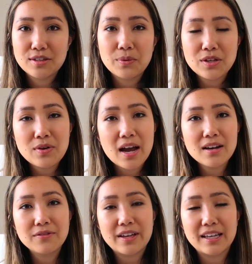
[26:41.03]
So when you
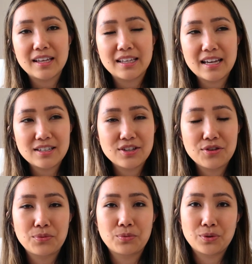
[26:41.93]
kind of like get to
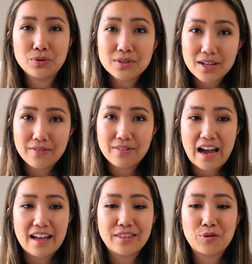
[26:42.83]
the root of
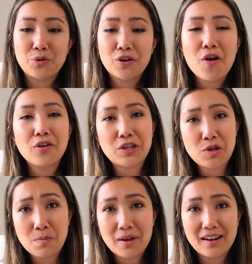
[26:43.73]
that we're all
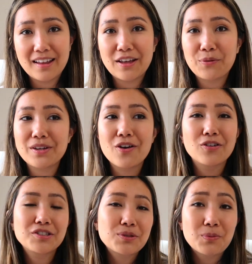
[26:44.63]
human and that we
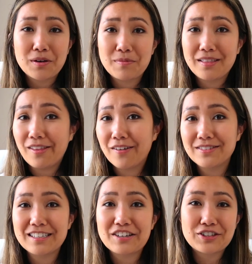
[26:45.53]
all just want to be
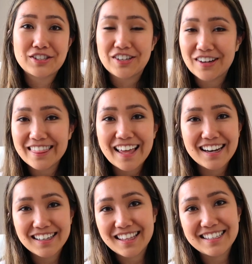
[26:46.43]
loved and understood at the
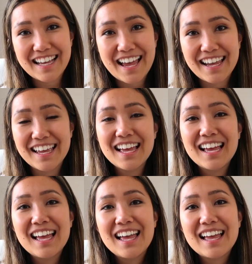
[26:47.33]
end of the day,
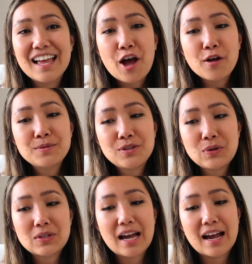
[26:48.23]
it helps
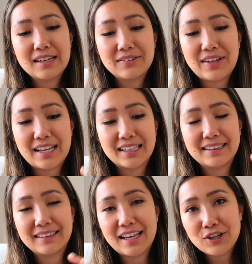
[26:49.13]
you to kind of like
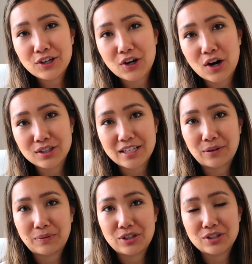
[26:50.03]
let your guard
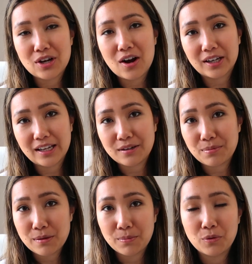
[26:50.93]
down when you're talking to
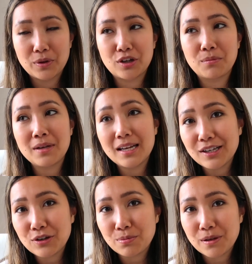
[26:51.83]
people, when you're
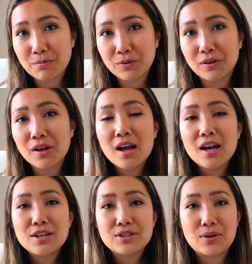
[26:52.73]
meeting new people,
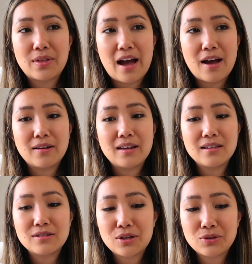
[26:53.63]
so that
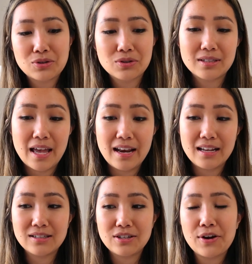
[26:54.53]
in social
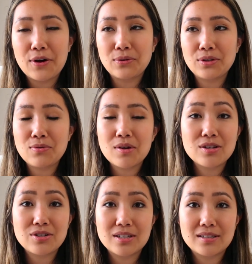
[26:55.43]
settings, you
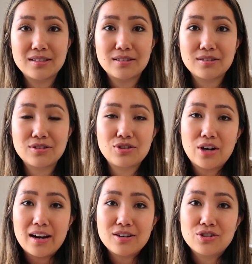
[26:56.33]
can just
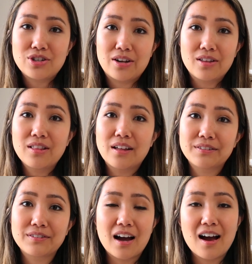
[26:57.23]
try and share the love
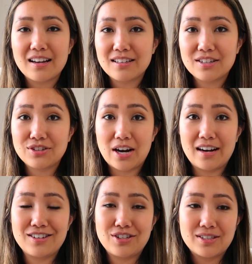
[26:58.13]
of God and to try
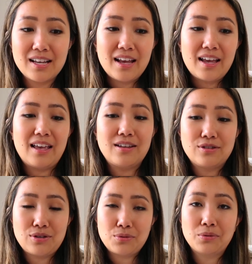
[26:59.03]
to just
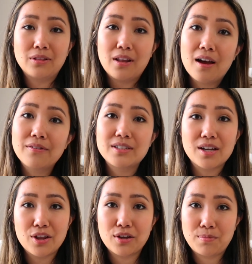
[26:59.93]
exude love
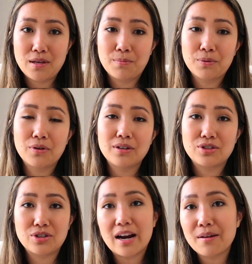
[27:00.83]
to other people
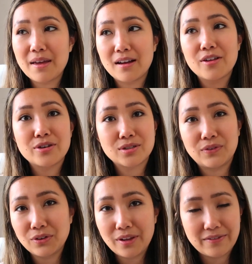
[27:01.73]
and try to make others
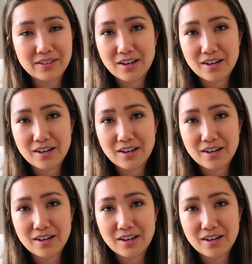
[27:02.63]
feel loved and